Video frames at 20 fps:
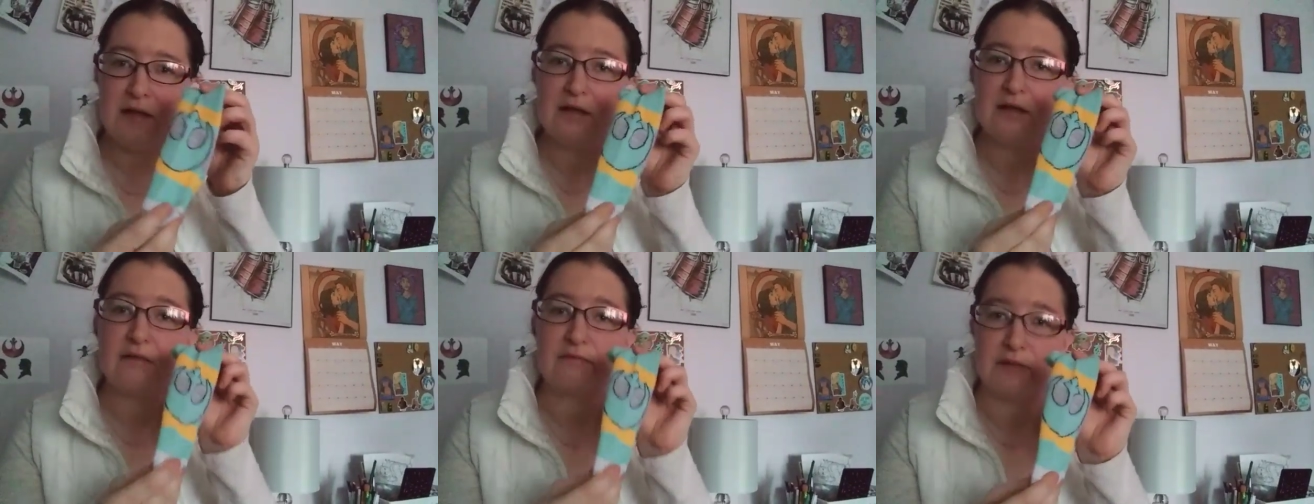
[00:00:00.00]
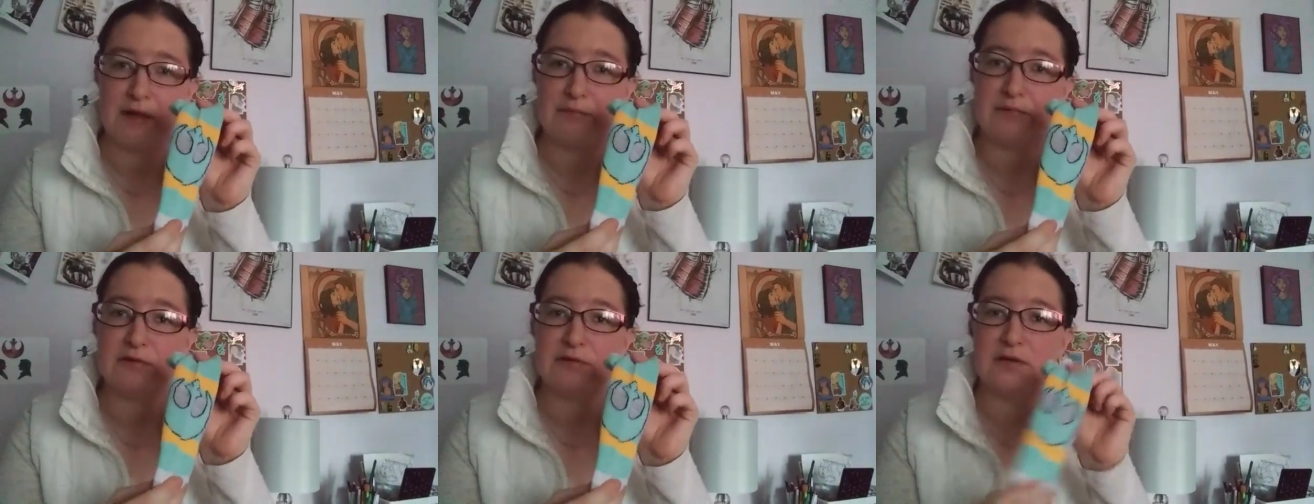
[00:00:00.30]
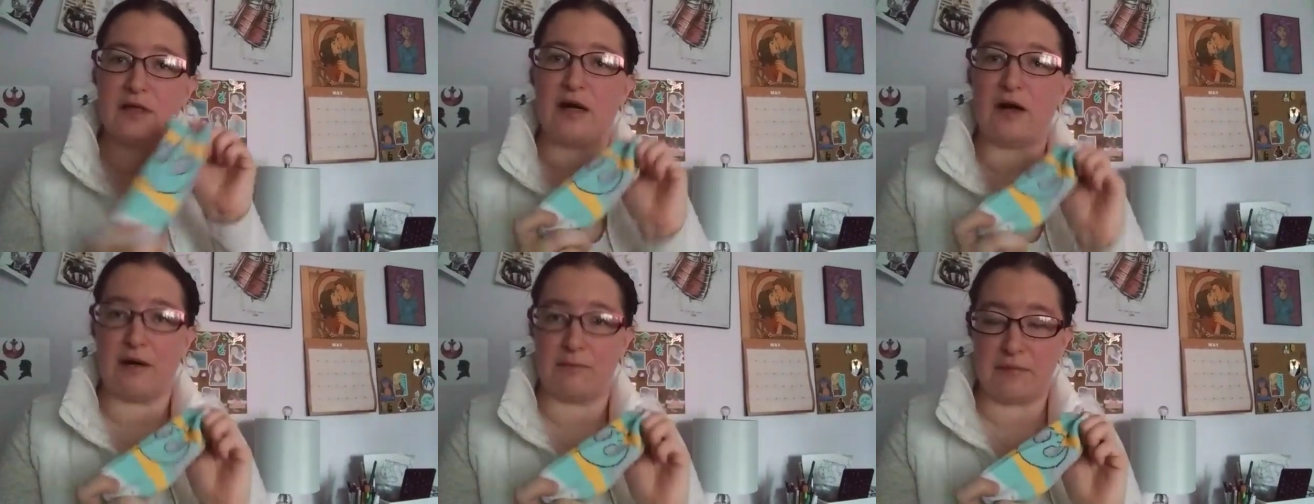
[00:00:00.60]
the
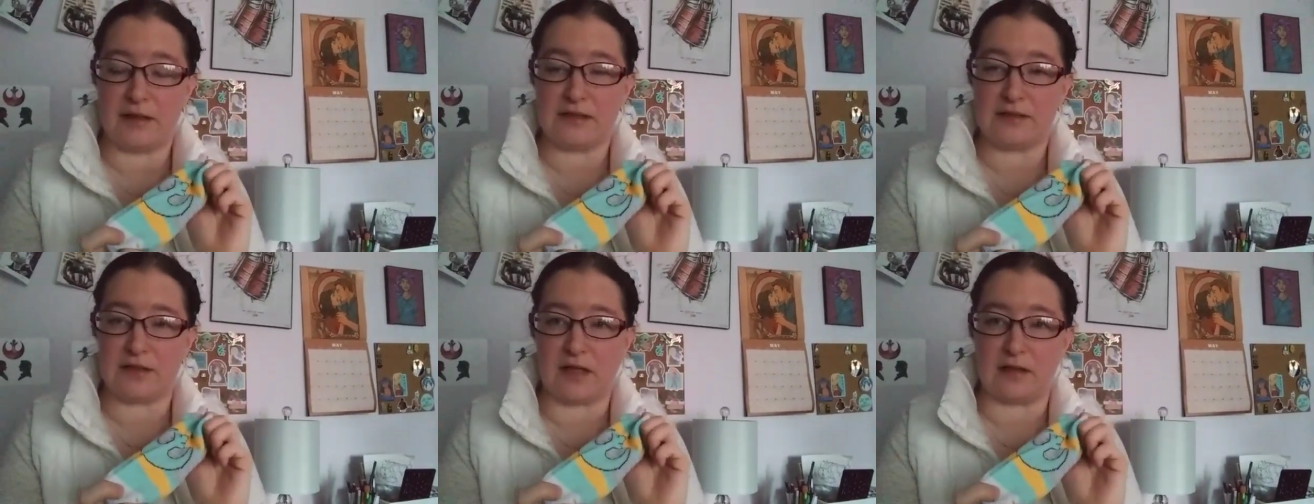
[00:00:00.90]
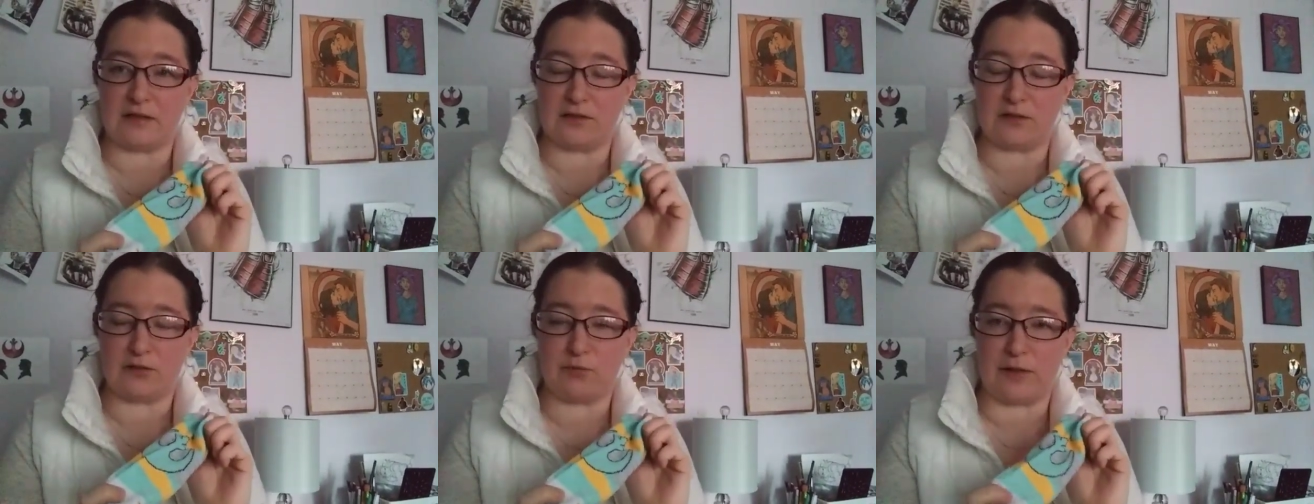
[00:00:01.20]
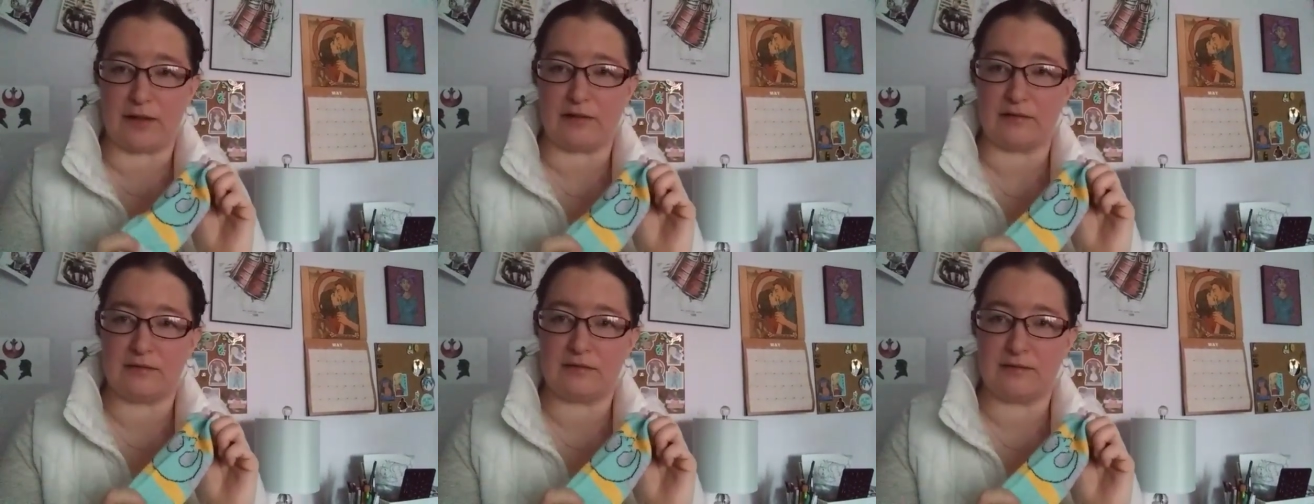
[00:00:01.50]
Rebels on my socks as
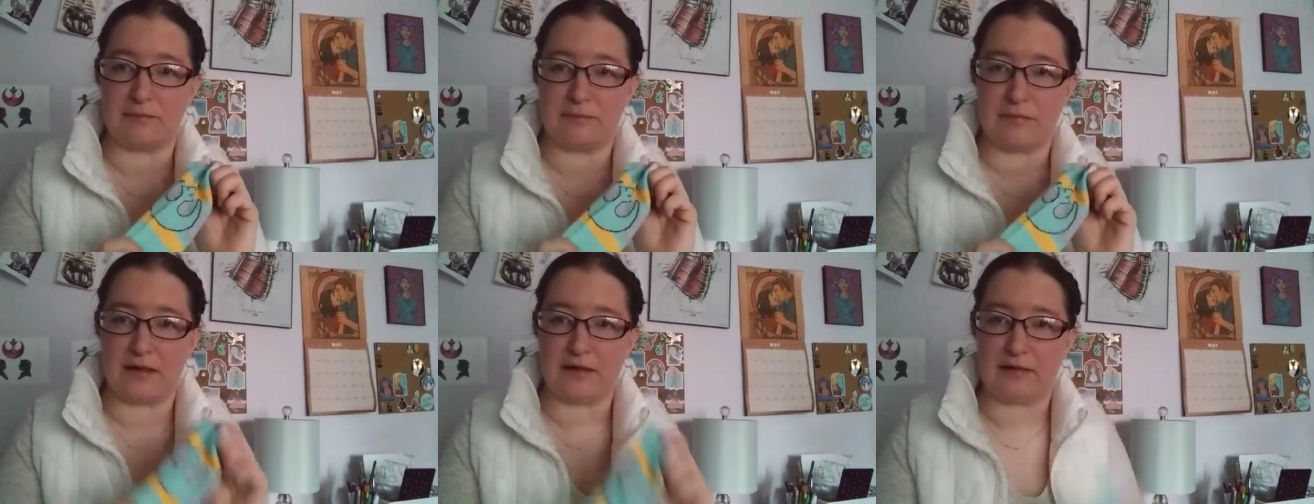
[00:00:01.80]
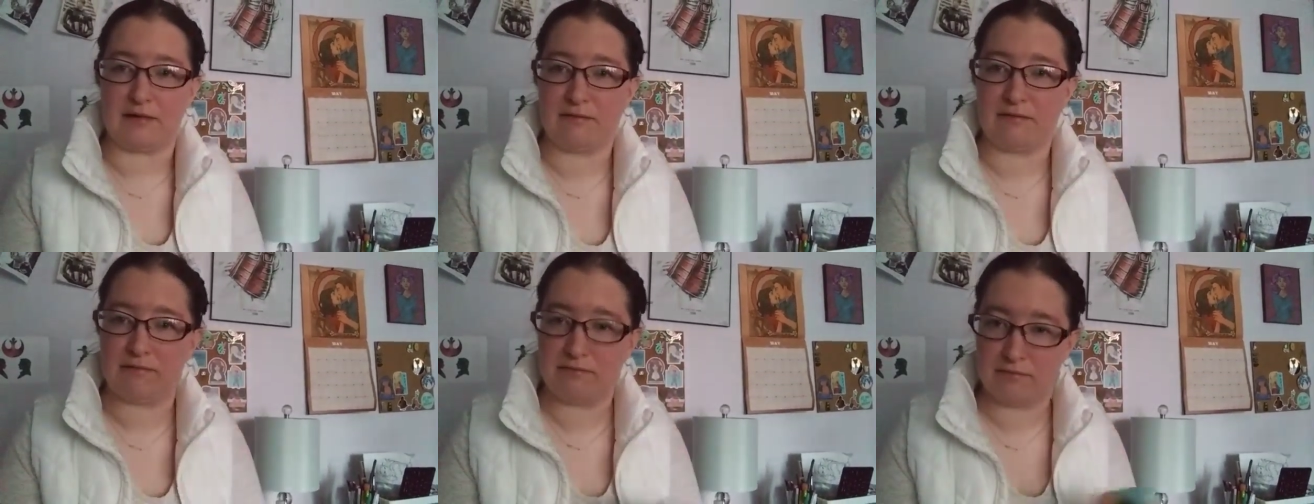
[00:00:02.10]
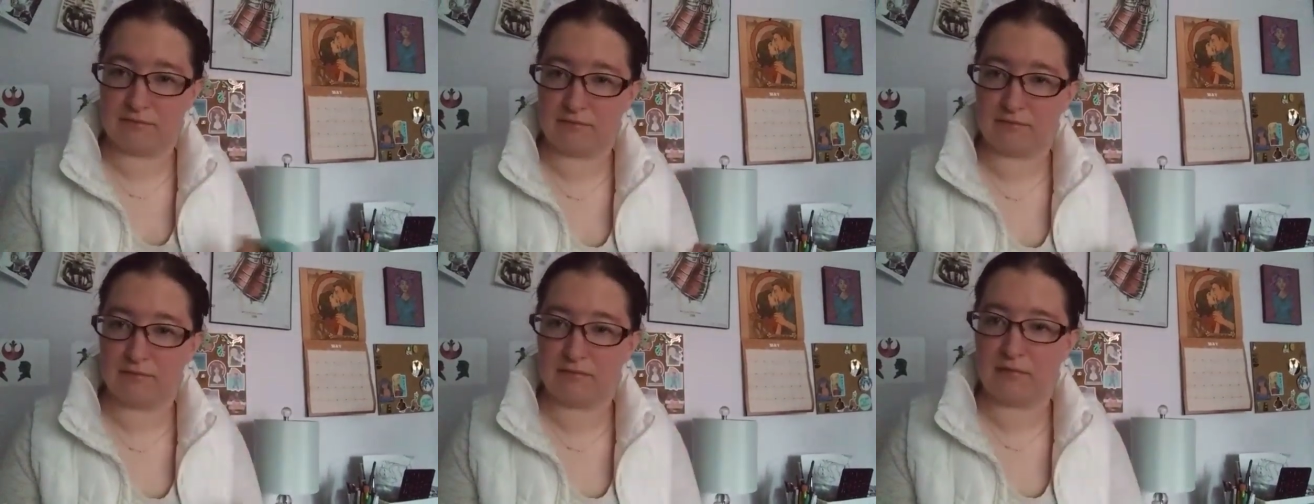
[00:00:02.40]
well. It's my
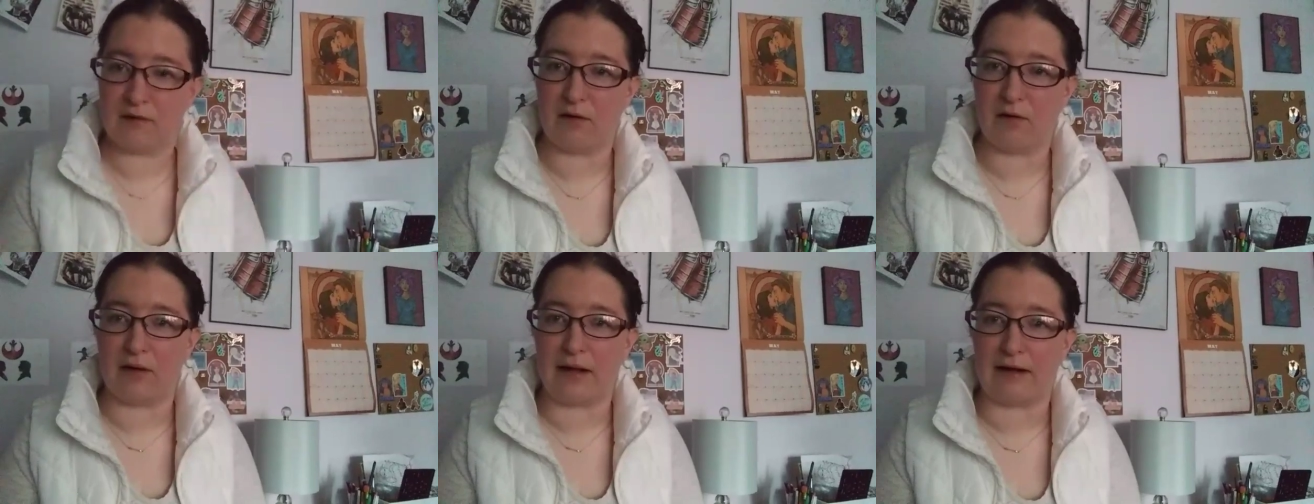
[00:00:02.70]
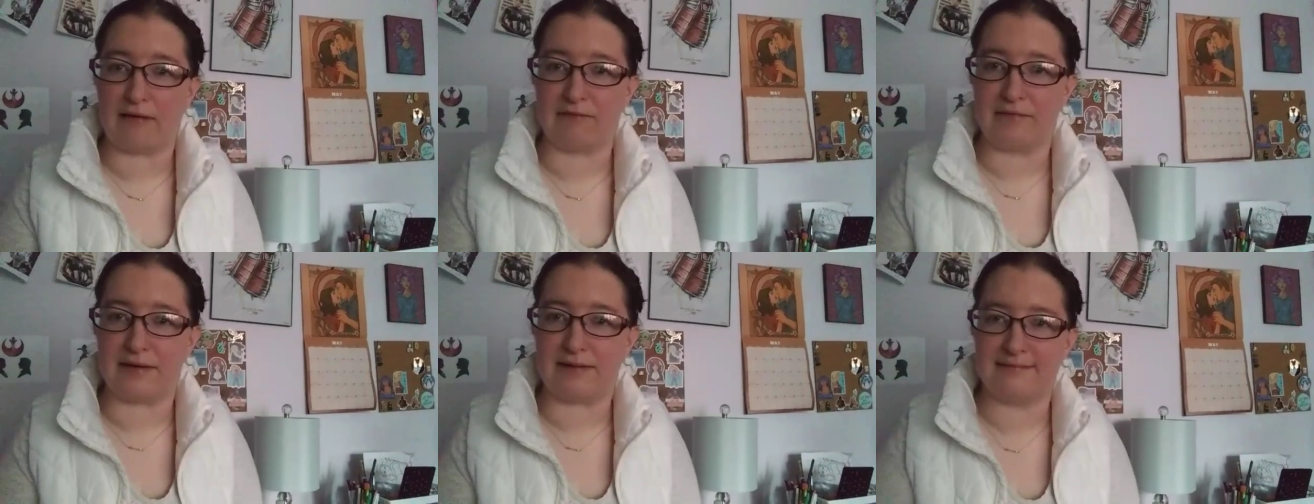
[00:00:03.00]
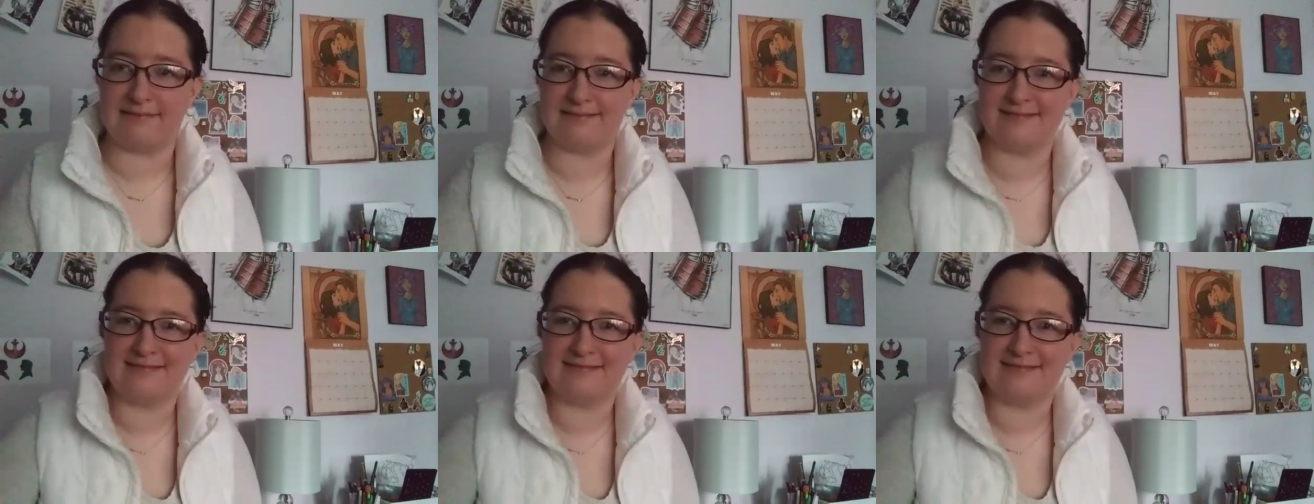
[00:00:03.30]
whole outfit.